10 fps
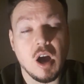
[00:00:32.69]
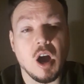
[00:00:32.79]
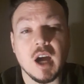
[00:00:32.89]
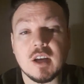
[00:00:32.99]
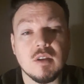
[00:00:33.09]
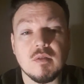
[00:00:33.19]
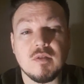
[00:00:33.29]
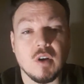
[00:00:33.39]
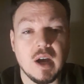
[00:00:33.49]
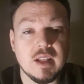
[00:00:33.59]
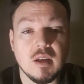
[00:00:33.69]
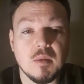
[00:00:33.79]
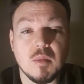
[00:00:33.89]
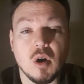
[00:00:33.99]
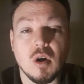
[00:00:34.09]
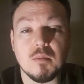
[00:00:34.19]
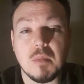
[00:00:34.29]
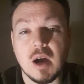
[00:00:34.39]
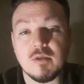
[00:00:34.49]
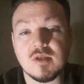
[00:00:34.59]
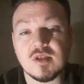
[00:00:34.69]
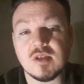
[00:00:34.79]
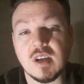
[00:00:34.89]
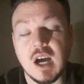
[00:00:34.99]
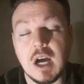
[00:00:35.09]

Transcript: I couldn't find them on most